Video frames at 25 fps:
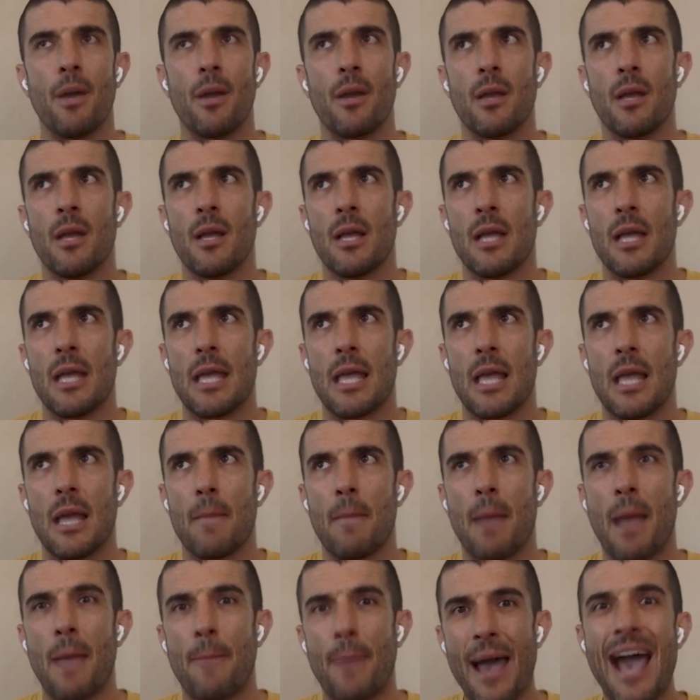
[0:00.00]
But
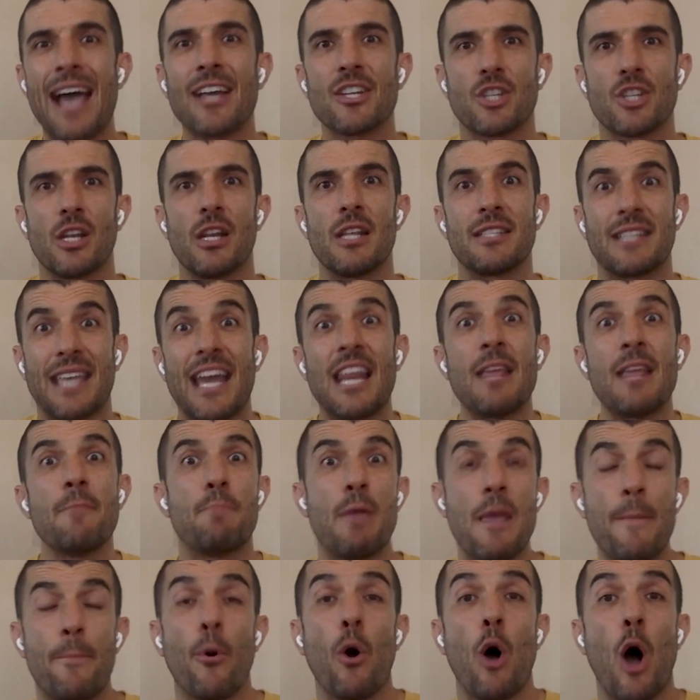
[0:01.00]
my passion is
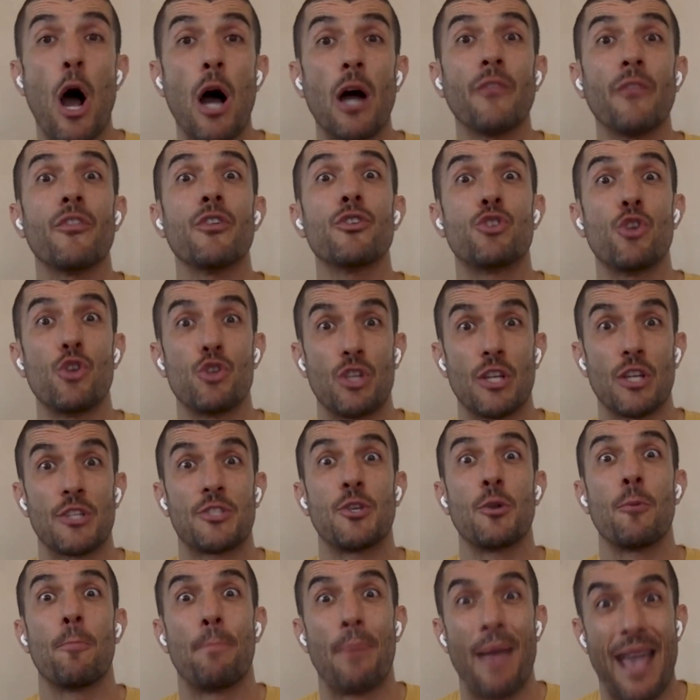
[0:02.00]
getting people on the
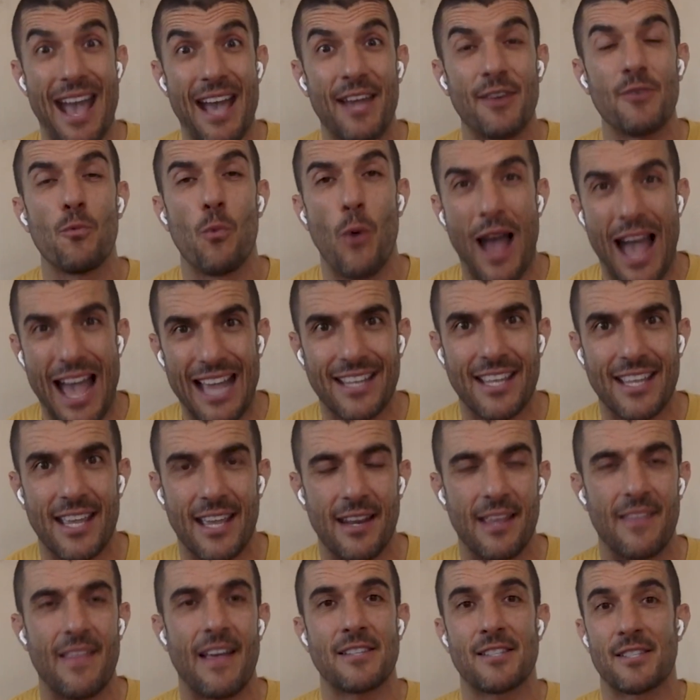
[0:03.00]
jiu-jitsu
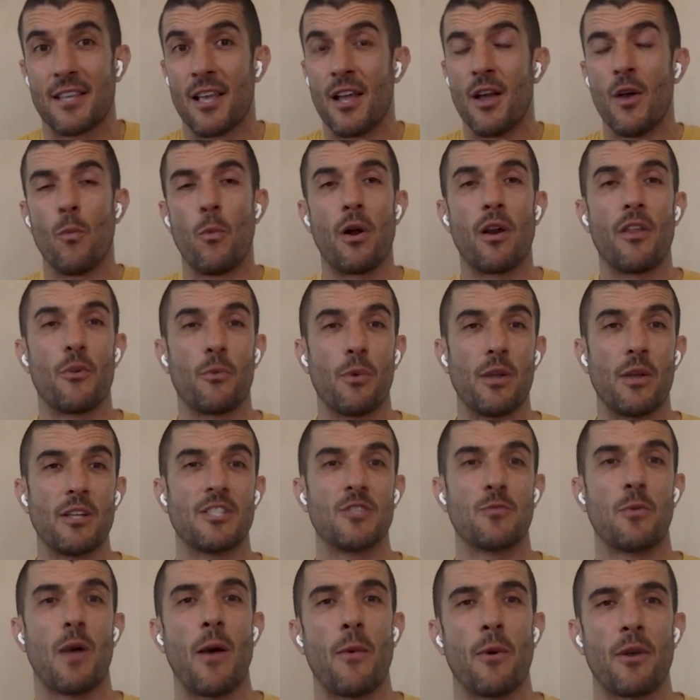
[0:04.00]
bandwagon. And that's one of the
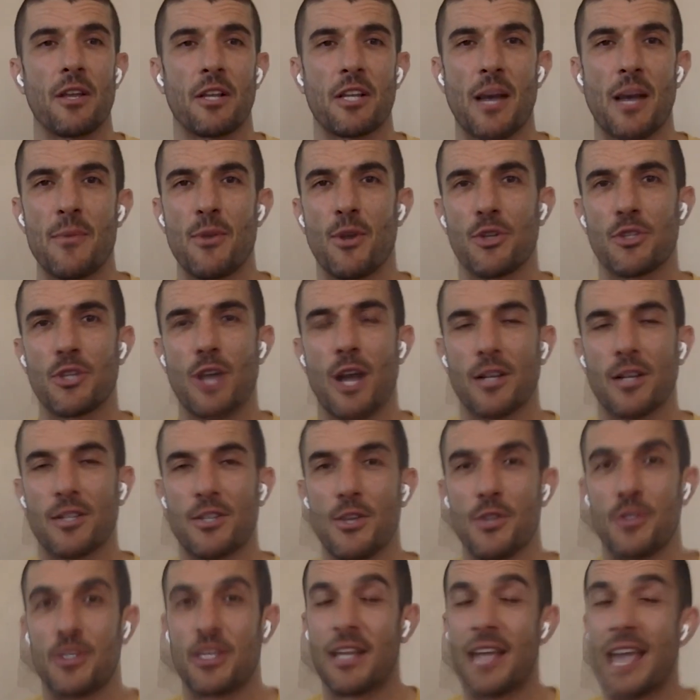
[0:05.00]
reasons why I wanted to come here and
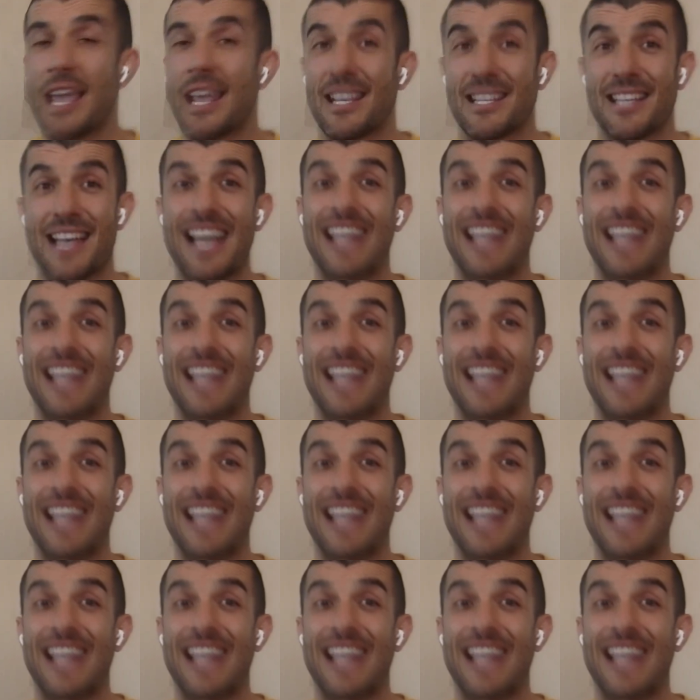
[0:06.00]
talk to you today,